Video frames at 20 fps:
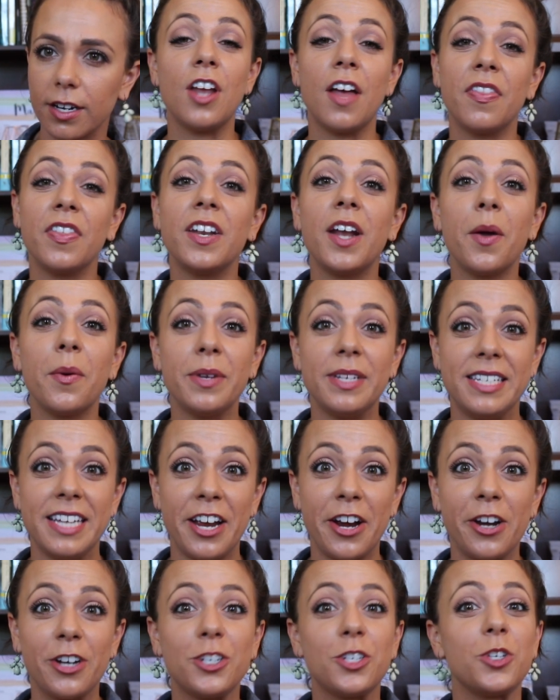Not that I would
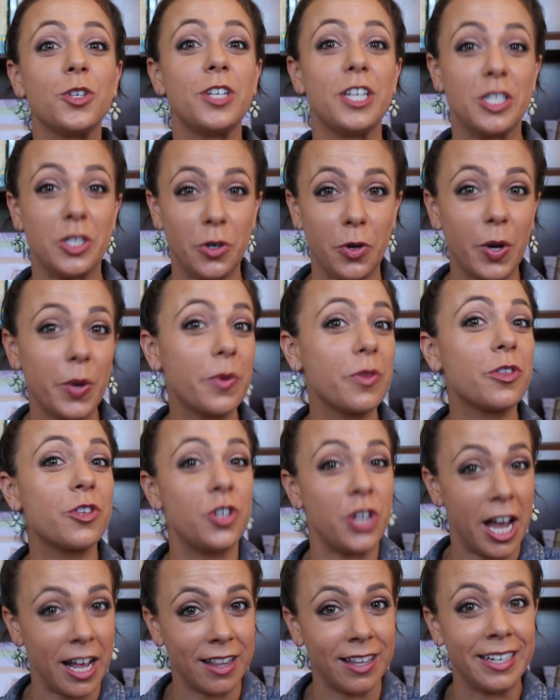dare to disagree with
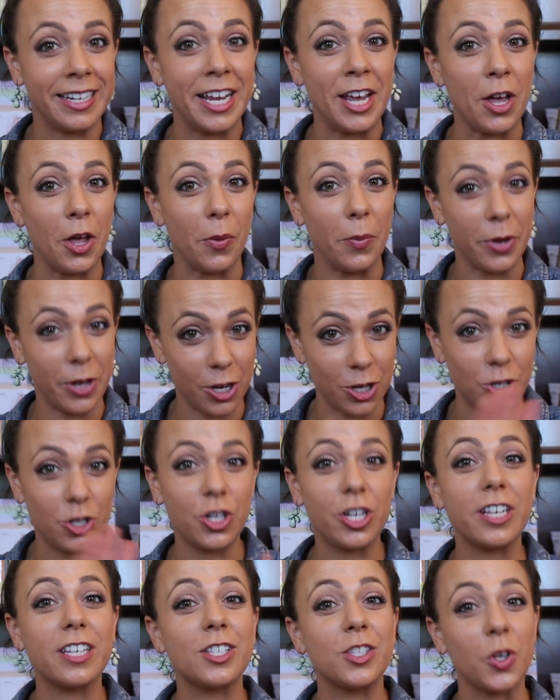Jaclyn Hill because
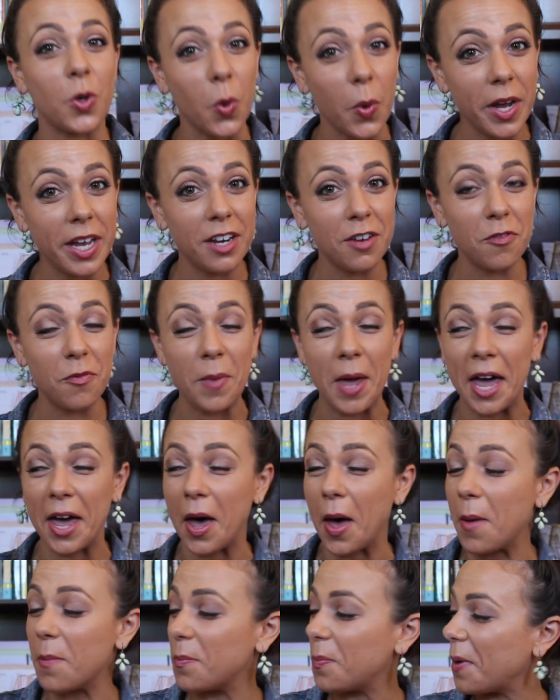she is the queen of
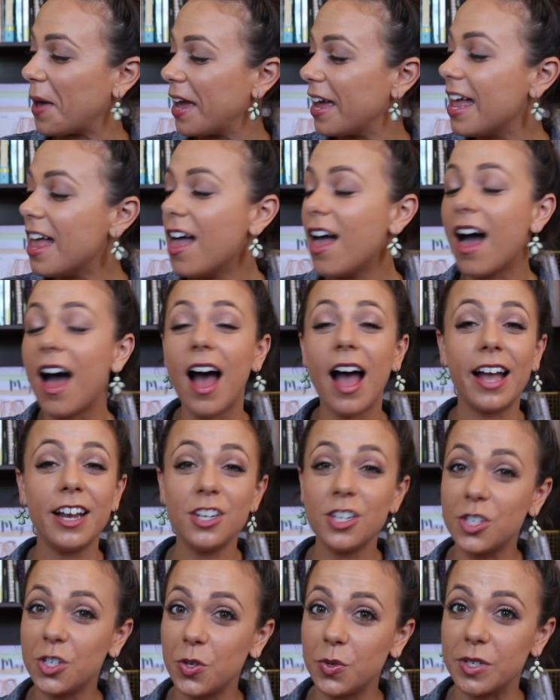makeup, but I
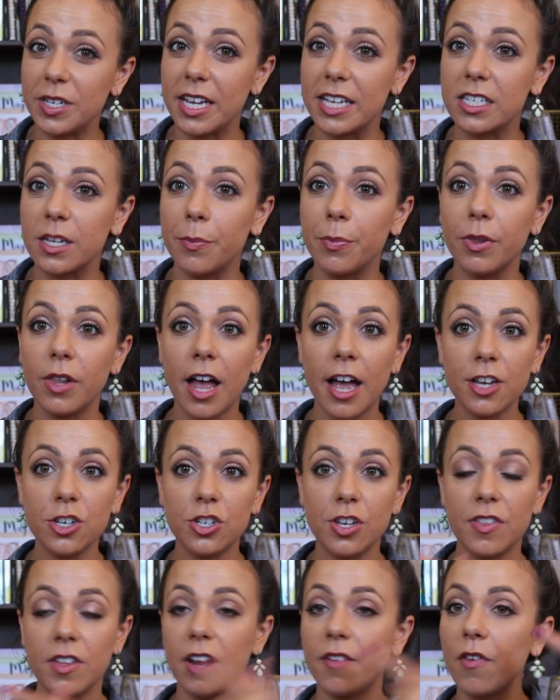just use it as a
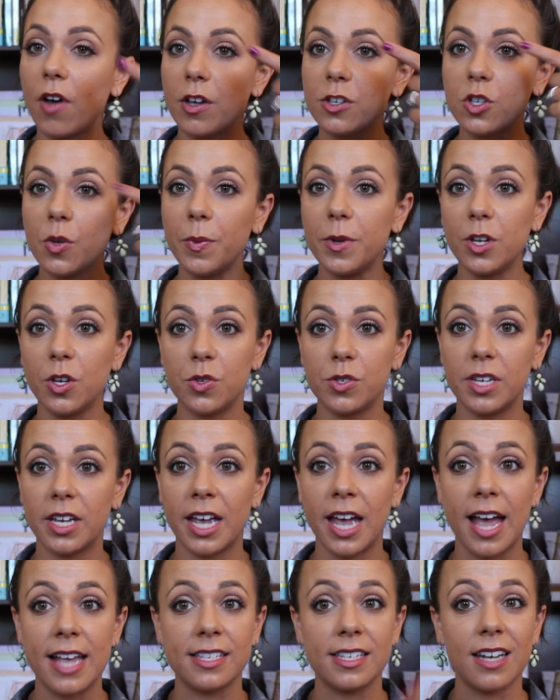blush, and then I've also been
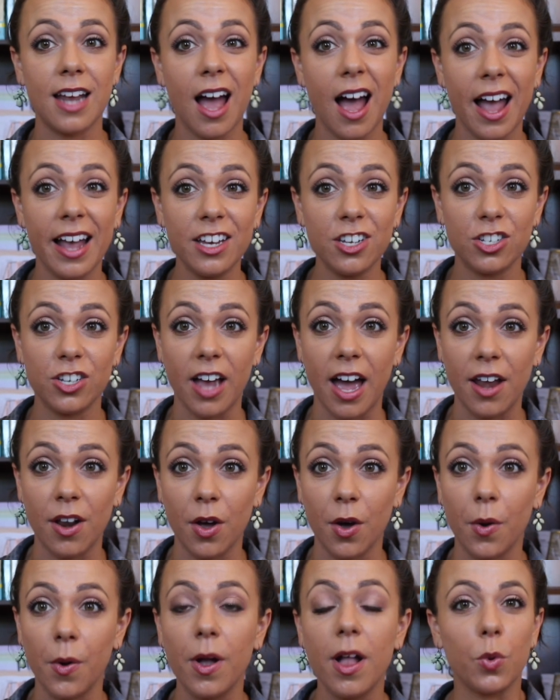using it as an
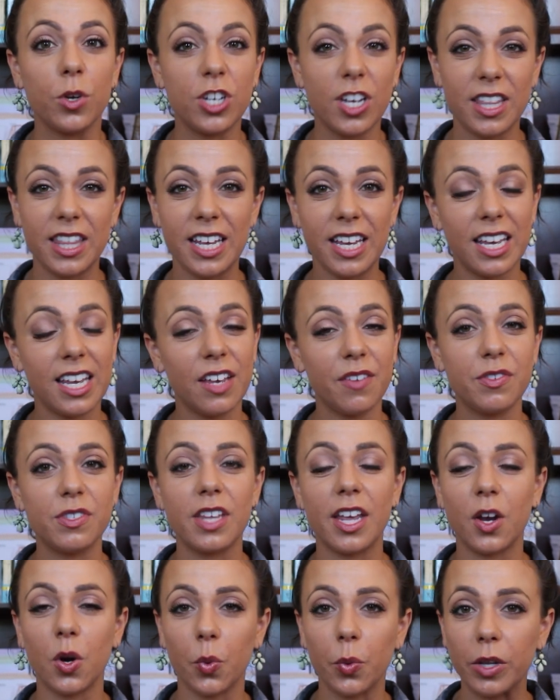eyeshadow, which I think
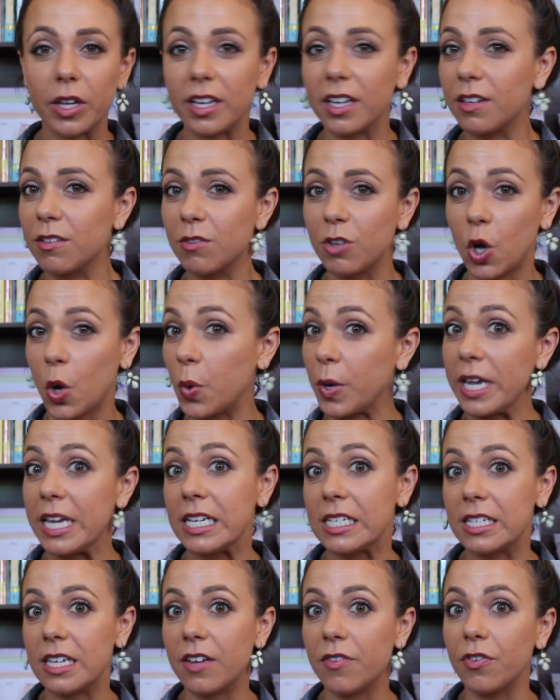gives like a really
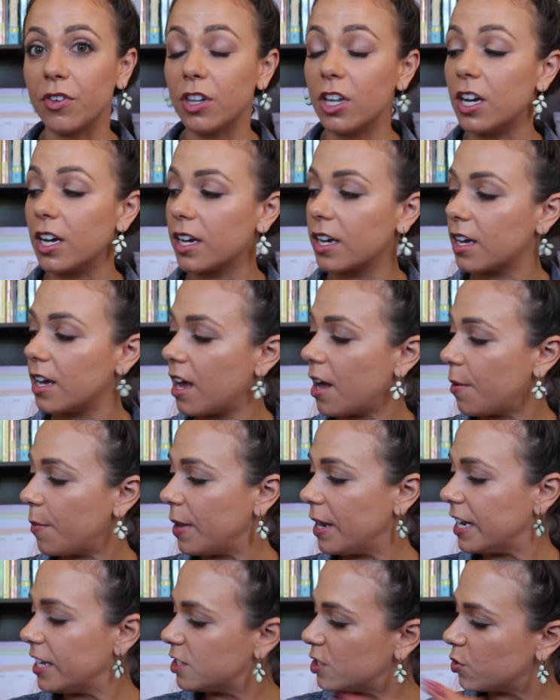cohesive look, um,
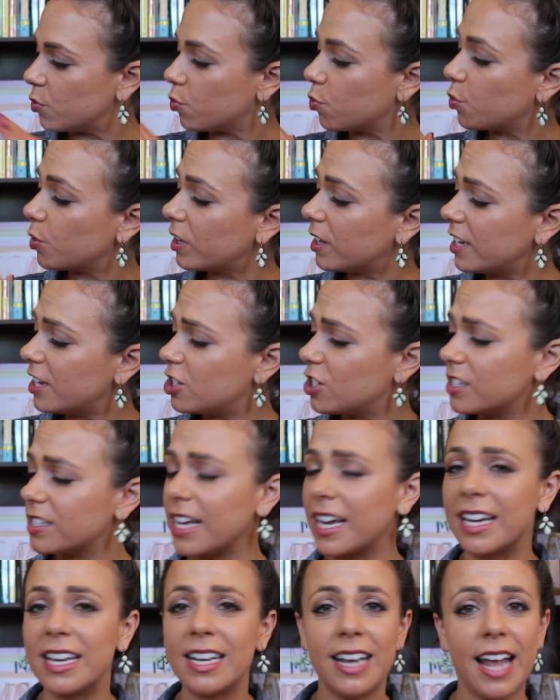and it's really just
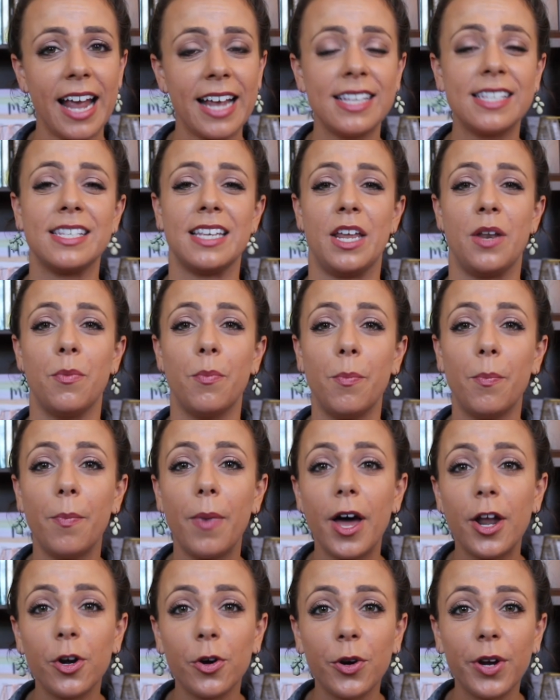like nice and
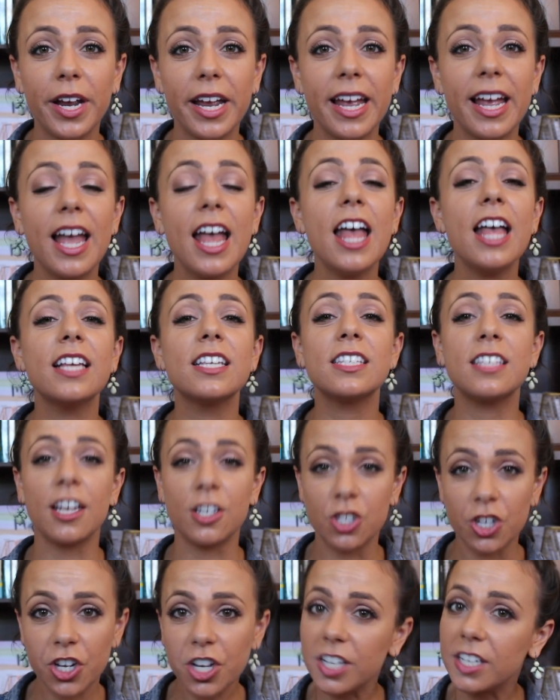buttery,
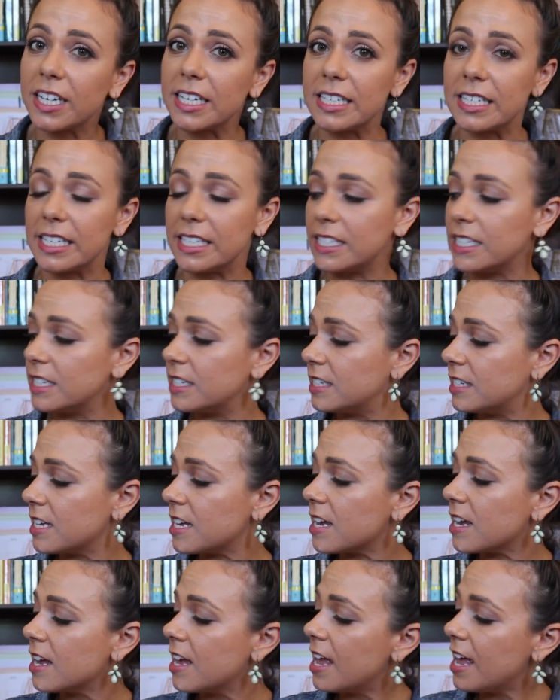such a good
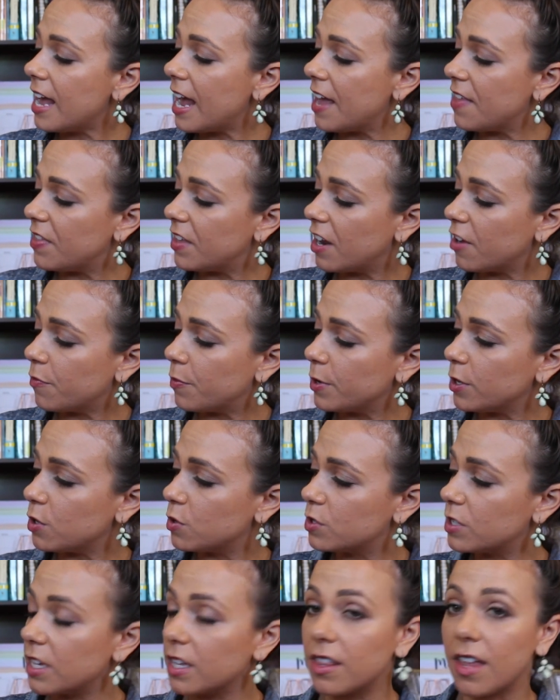consistency. And then I've been
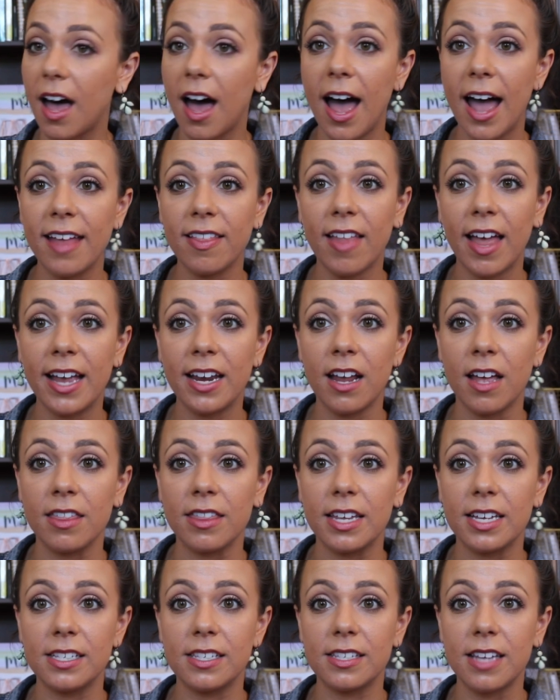using the highlight
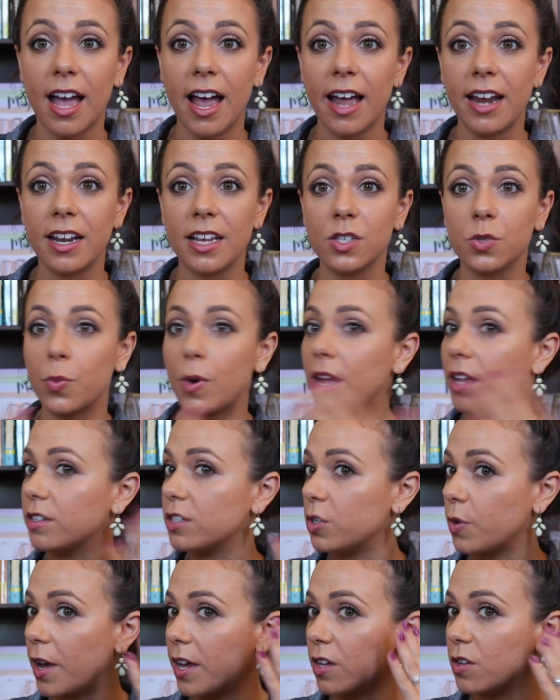on this side as well
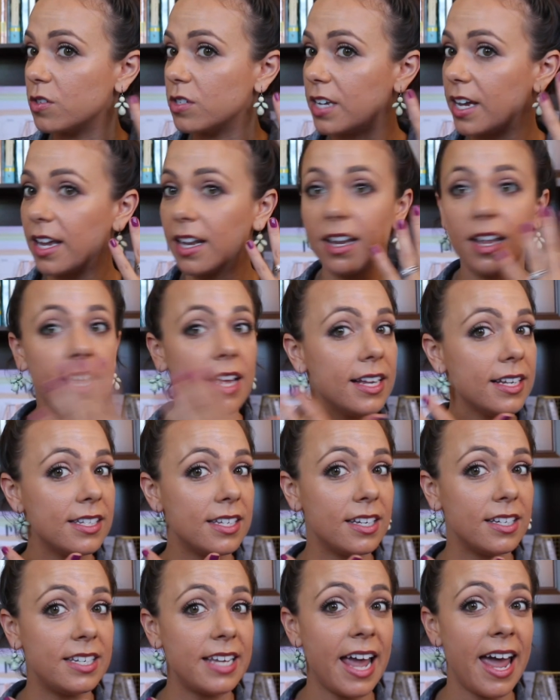too. I used it
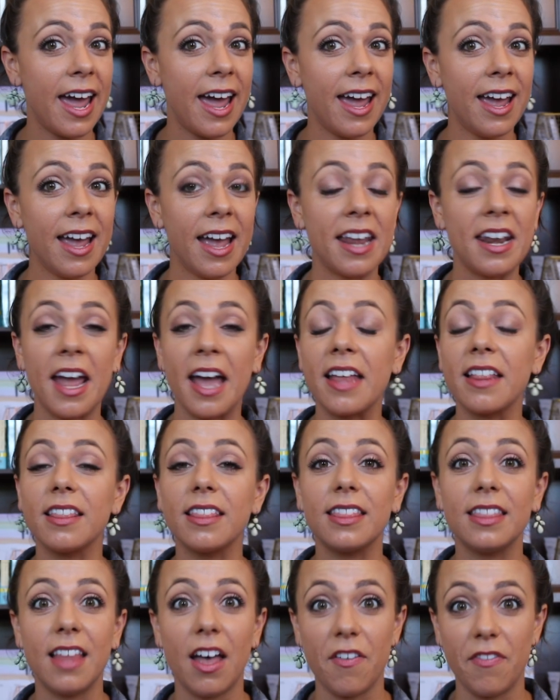today and I
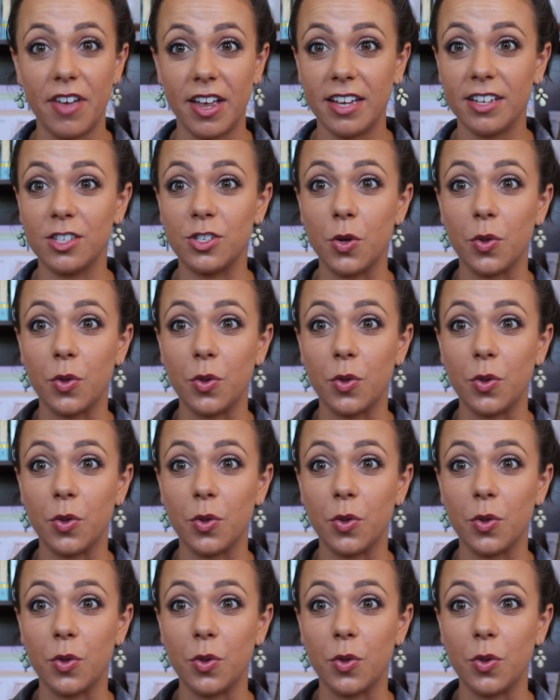love it.